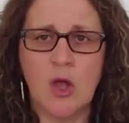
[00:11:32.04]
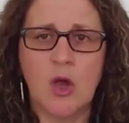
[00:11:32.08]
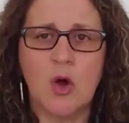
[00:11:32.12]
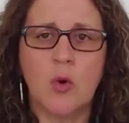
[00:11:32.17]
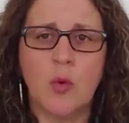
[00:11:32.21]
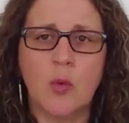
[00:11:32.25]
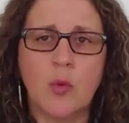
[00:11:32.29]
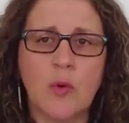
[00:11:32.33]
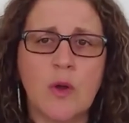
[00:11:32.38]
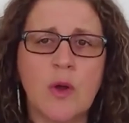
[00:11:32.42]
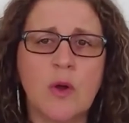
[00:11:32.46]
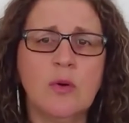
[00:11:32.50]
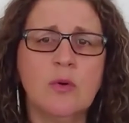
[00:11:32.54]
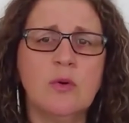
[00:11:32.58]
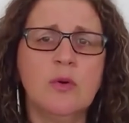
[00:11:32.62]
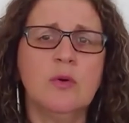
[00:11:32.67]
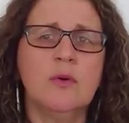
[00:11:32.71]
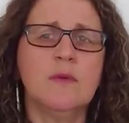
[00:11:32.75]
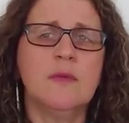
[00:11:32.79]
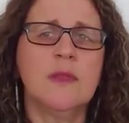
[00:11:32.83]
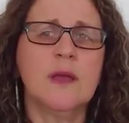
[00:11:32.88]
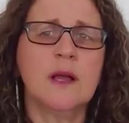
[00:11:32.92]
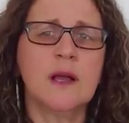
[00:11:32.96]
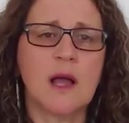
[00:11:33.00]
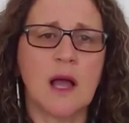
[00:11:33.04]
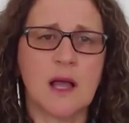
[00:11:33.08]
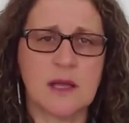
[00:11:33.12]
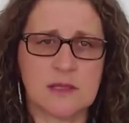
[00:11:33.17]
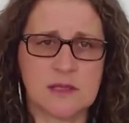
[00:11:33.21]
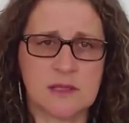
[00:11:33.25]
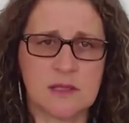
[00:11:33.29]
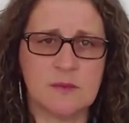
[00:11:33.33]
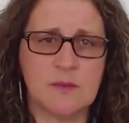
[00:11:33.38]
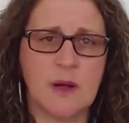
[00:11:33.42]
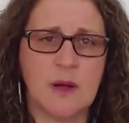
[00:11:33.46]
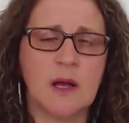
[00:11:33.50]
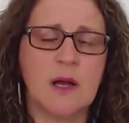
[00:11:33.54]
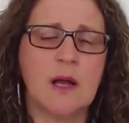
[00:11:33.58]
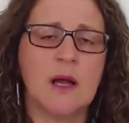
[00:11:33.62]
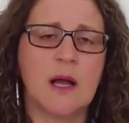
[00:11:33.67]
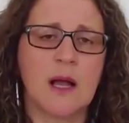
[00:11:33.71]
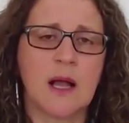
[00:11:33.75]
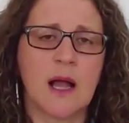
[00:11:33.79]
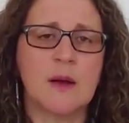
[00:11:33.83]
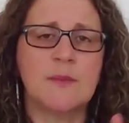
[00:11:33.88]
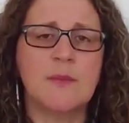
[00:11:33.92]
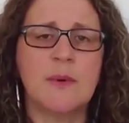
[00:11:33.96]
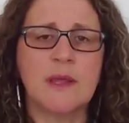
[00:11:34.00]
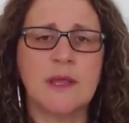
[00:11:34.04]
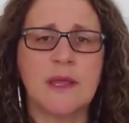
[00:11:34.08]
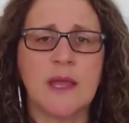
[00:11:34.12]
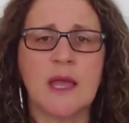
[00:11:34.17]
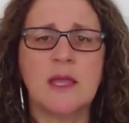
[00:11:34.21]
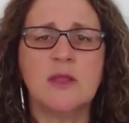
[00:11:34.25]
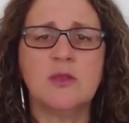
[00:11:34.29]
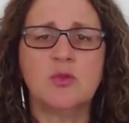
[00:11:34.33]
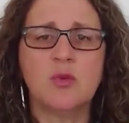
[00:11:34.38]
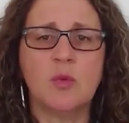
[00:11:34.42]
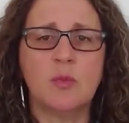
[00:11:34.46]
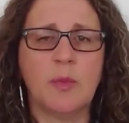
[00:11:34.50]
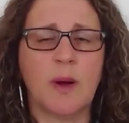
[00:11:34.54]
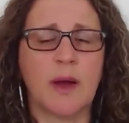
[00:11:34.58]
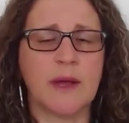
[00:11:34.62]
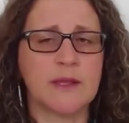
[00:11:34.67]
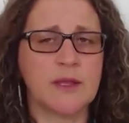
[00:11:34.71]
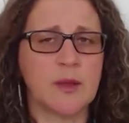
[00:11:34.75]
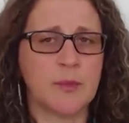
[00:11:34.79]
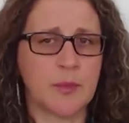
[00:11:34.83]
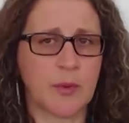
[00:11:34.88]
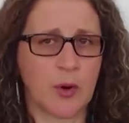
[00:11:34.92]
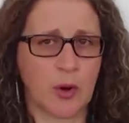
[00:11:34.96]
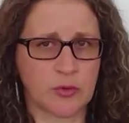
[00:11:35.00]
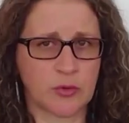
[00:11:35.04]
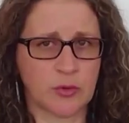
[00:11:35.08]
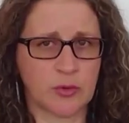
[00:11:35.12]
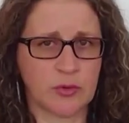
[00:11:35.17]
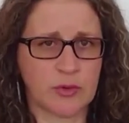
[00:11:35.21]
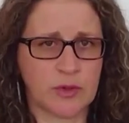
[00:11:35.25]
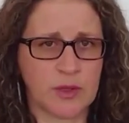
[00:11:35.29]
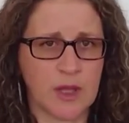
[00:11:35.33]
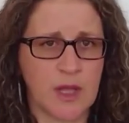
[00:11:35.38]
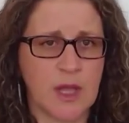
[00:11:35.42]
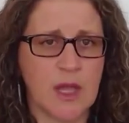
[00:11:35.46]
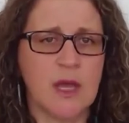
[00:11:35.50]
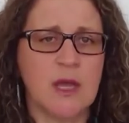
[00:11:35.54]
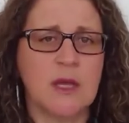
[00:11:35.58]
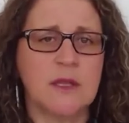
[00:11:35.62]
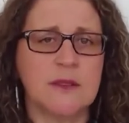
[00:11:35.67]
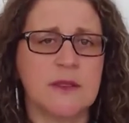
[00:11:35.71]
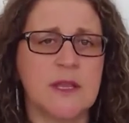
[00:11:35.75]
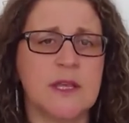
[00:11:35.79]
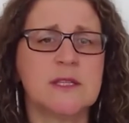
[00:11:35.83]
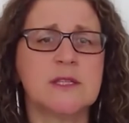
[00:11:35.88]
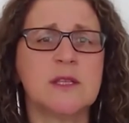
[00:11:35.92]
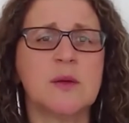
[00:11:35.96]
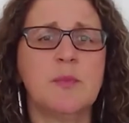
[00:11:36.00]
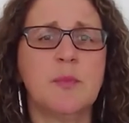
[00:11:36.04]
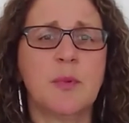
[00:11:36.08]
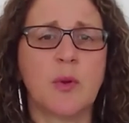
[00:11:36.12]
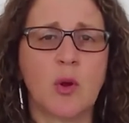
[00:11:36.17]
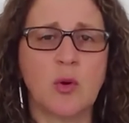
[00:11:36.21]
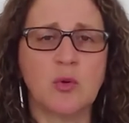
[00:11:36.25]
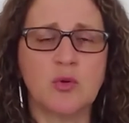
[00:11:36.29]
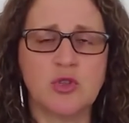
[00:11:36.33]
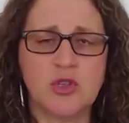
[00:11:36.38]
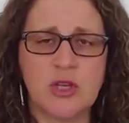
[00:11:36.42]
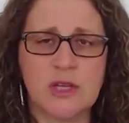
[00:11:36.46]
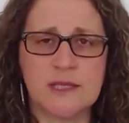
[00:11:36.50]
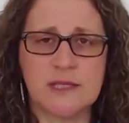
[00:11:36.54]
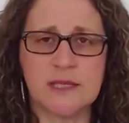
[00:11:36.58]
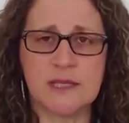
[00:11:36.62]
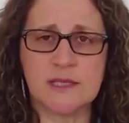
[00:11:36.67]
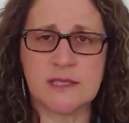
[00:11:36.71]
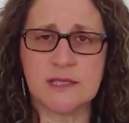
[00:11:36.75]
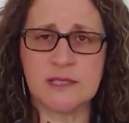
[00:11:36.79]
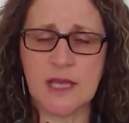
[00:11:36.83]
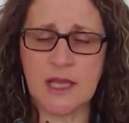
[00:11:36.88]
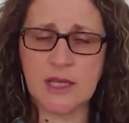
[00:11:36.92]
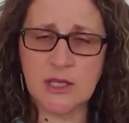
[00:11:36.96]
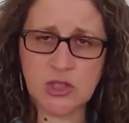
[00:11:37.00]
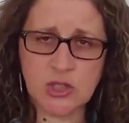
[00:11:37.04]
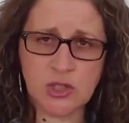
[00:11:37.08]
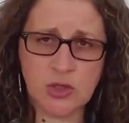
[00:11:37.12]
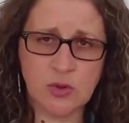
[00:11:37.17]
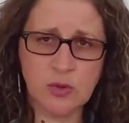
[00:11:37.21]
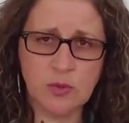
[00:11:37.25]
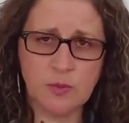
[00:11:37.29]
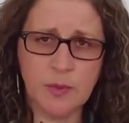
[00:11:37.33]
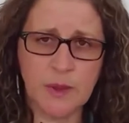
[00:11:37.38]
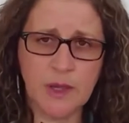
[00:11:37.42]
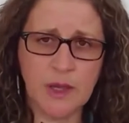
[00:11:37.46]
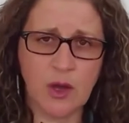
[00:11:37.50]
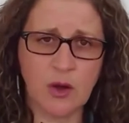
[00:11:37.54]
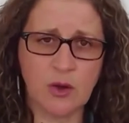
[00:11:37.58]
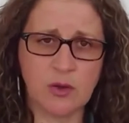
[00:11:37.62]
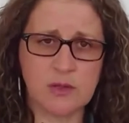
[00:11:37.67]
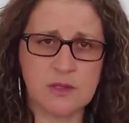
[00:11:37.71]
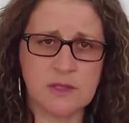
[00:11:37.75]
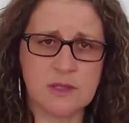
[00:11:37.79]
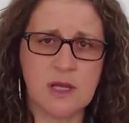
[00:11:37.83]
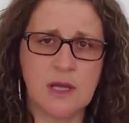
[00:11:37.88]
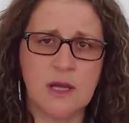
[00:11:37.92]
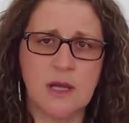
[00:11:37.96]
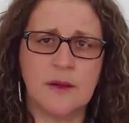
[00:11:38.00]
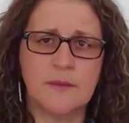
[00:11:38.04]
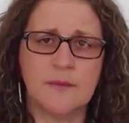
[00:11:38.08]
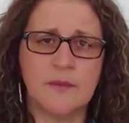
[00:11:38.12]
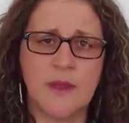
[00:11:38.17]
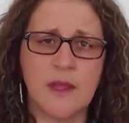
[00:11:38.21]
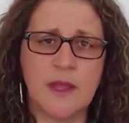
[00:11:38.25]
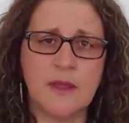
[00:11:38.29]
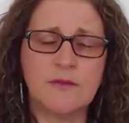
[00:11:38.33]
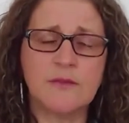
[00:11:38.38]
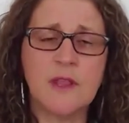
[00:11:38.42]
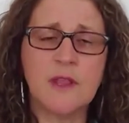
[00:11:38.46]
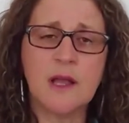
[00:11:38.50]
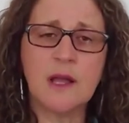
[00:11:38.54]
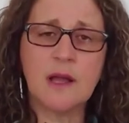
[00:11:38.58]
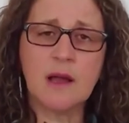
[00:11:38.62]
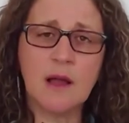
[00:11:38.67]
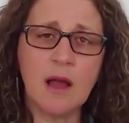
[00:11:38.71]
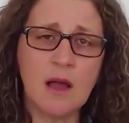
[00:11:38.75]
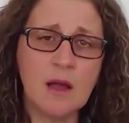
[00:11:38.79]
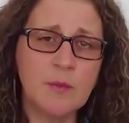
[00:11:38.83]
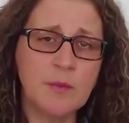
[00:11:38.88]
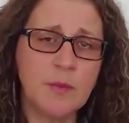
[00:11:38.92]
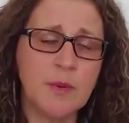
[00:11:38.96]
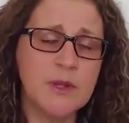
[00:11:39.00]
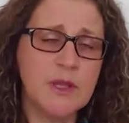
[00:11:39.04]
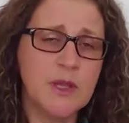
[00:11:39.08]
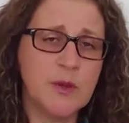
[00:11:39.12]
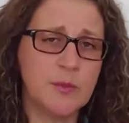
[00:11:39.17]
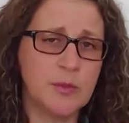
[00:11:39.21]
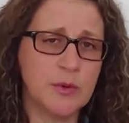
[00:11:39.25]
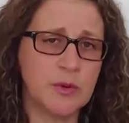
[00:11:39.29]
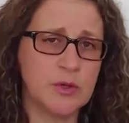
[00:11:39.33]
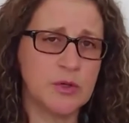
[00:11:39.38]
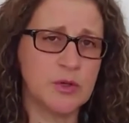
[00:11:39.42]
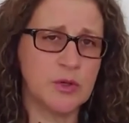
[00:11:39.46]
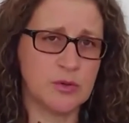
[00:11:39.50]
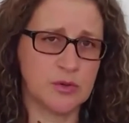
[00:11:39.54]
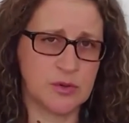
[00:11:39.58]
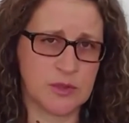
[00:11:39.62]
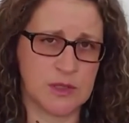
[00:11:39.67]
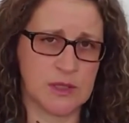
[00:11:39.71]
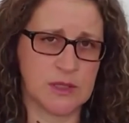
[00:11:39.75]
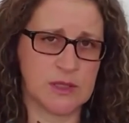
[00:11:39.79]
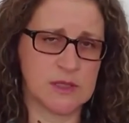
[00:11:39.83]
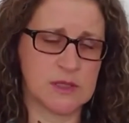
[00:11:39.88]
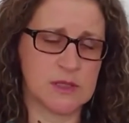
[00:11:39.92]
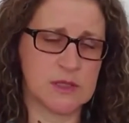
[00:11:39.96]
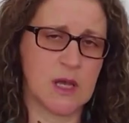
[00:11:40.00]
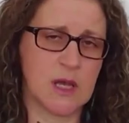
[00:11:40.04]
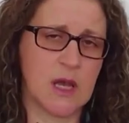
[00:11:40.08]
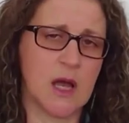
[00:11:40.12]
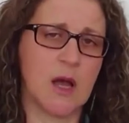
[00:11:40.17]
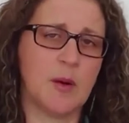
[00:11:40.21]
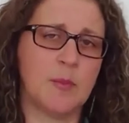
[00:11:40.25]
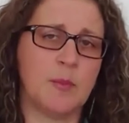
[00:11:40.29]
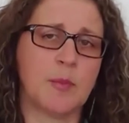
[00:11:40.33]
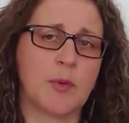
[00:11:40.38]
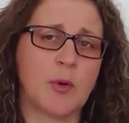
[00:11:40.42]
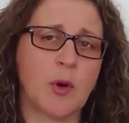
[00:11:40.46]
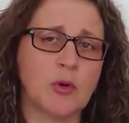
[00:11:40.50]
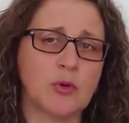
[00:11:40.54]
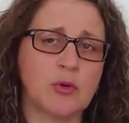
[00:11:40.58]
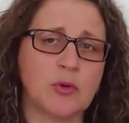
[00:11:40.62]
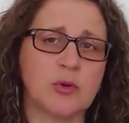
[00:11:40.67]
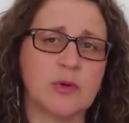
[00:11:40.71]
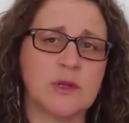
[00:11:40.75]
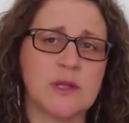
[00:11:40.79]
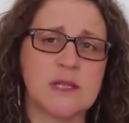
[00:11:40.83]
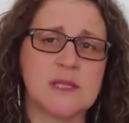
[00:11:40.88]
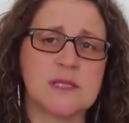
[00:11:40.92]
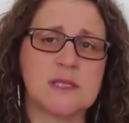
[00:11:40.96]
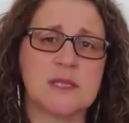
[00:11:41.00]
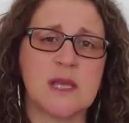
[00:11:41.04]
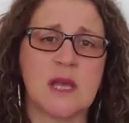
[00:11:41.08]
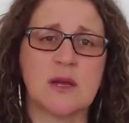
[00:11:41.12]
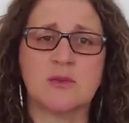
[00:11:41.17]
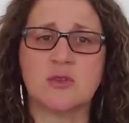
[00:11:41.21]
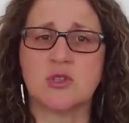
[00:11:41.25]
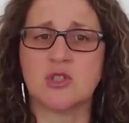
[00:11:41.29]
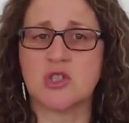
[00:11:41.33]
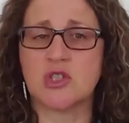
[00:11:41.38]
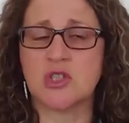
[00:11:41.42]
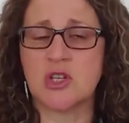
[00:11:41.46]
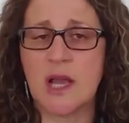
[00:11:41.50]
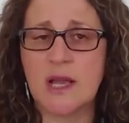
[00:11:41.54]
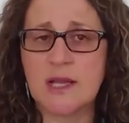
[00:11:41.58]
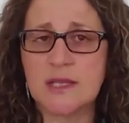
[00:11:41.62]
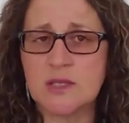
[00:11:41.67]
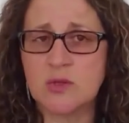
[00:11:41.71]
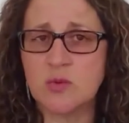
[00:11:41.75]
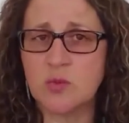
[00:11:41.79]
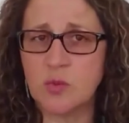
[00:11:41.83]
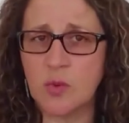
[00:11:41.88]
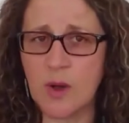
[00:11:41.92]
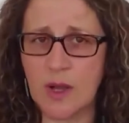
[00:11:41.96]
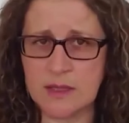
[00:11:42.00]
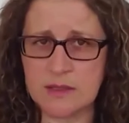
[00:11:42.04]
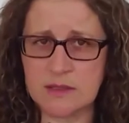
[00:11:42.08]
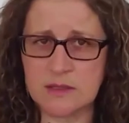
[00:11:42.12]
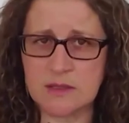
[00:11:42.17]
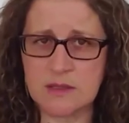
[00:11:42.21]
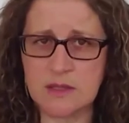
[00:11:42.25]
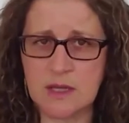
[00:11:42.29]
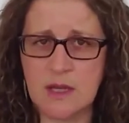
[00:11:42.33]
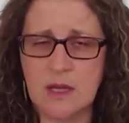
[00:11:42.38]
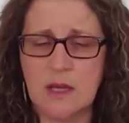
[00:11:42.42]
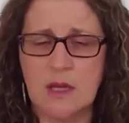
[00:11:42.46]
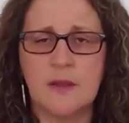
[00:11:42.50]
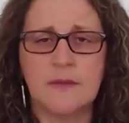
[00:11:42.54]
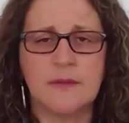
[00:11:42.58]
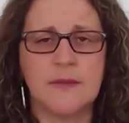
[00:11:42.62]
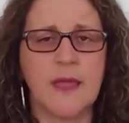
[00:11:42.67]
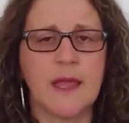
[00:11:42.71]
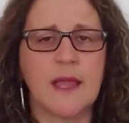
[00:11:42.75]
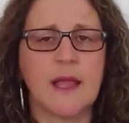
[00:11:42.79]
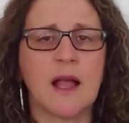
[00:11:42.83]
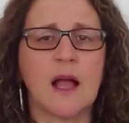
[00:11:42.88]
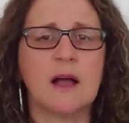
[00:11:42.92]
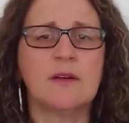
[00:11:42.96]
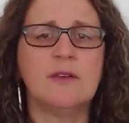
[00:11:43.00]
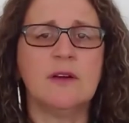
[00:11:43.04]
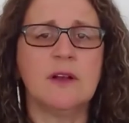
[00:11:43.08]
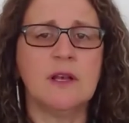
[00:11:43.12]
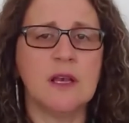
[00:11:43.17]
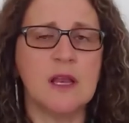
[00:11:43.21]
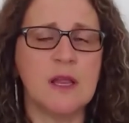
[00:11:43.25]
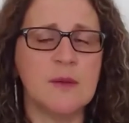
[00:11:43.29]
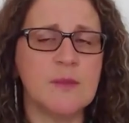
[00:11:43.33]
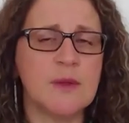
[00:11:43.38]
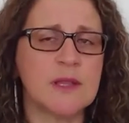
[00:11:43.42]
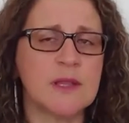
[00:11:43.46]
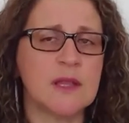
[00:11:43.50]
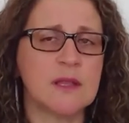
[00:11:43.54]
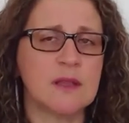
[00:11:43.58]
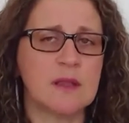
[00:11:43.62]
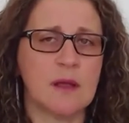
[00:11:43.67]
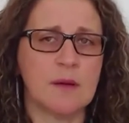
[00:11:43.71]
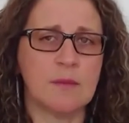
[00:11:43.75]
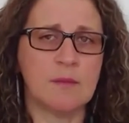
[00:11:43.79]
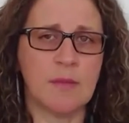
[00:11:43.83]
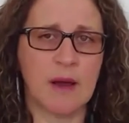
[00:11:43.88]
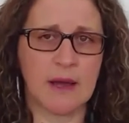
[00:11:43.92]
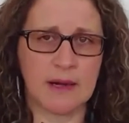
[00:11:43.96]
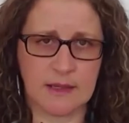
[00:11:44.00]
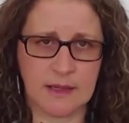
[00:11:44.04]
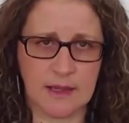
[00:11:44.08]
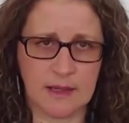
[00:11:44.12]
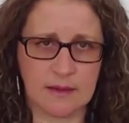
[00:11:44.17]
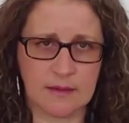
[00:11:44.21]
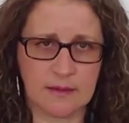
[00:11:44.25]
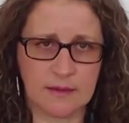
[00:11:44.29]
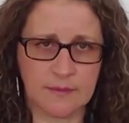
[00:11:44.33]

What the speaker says: Will the customer come again to buy the product? This approach is essential because if the company produces a product that sells just once, they have a limited market.